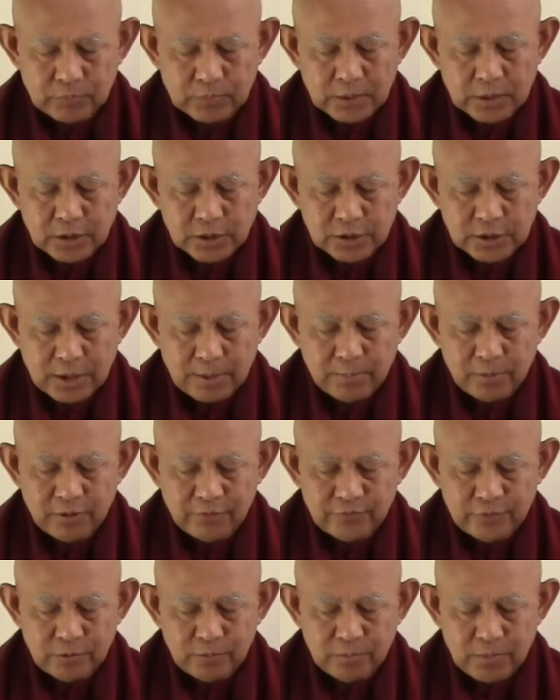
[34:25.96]
Some of
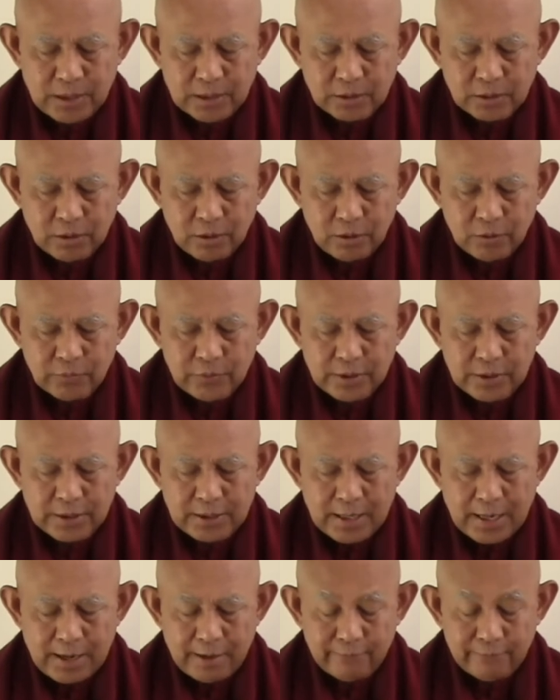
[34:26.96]
you might already
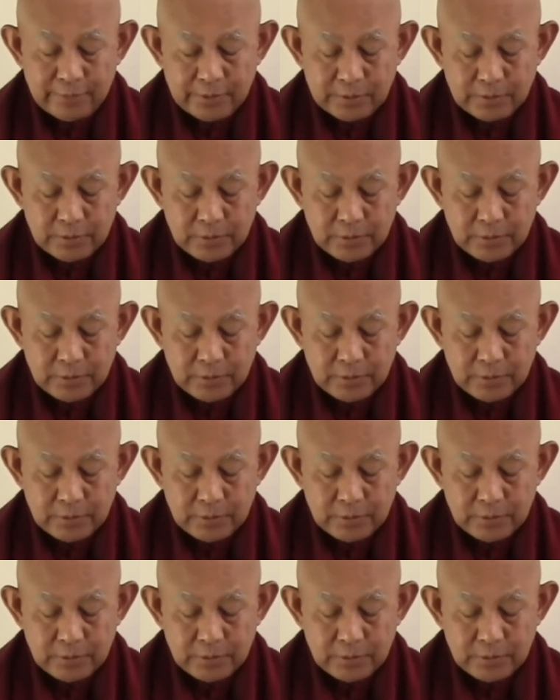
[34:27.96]
have it.